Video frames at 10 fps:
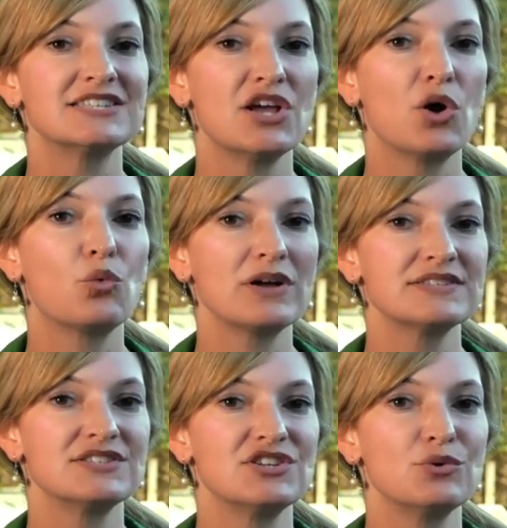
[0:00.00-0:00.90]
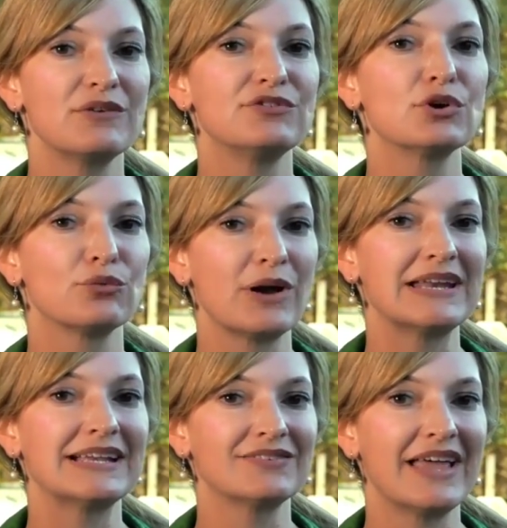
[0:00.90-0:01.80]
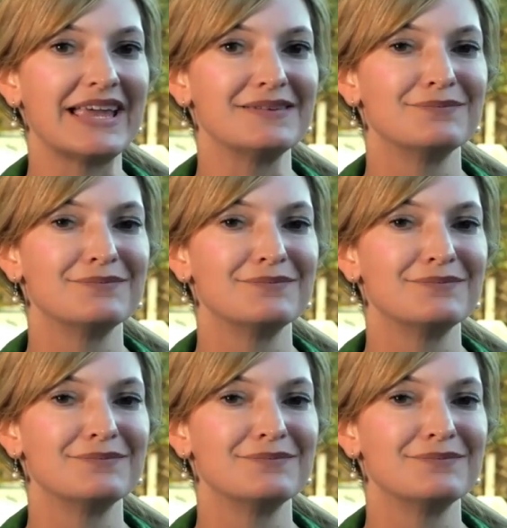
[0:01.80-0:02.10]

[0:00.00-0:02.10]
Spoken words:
know what to do if you're running late.